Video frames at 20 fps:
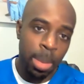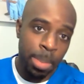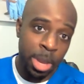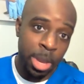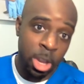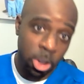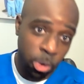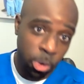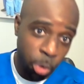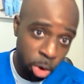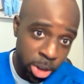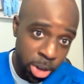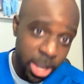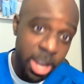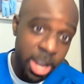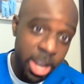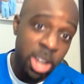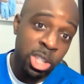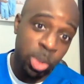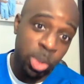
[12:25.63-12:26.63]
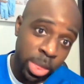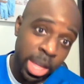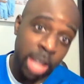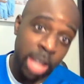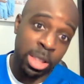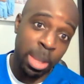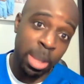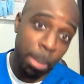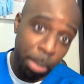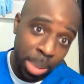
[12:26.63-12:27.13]
because for years we
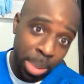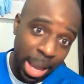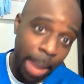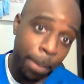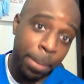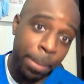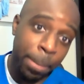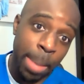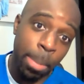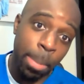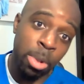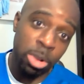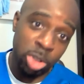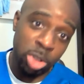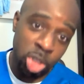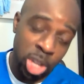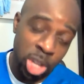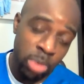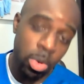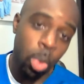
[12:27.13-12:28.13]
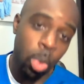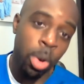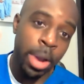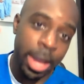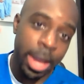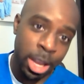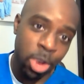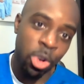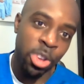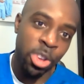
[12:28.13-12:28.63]
thought that Black people in general were
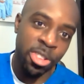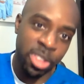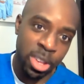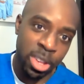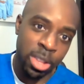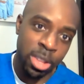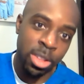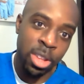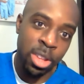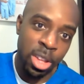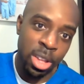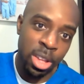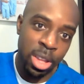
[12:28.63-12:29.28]
increasing